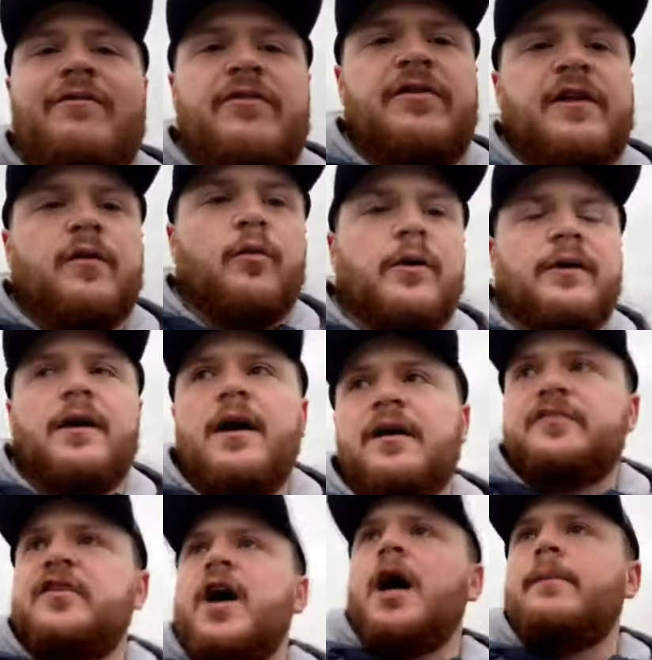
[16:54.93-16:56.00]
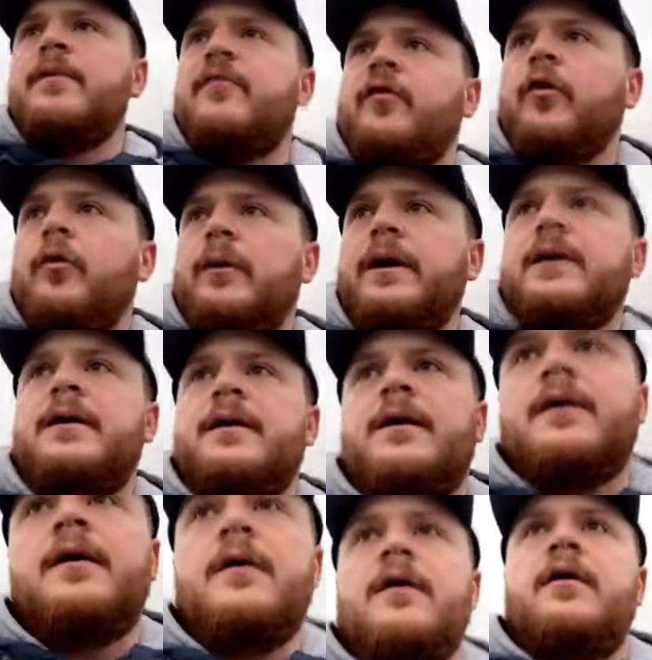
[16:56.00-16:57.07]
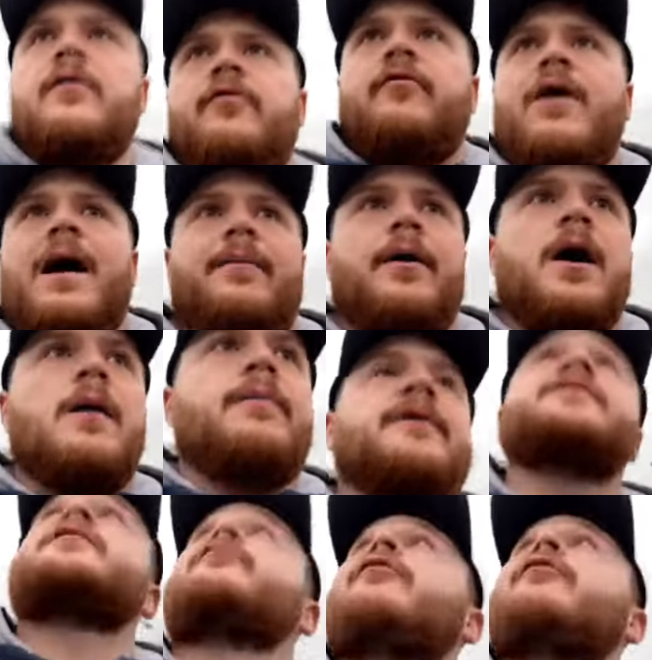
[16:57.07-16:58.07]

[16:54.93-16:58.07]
everything one last time before we wrap up as the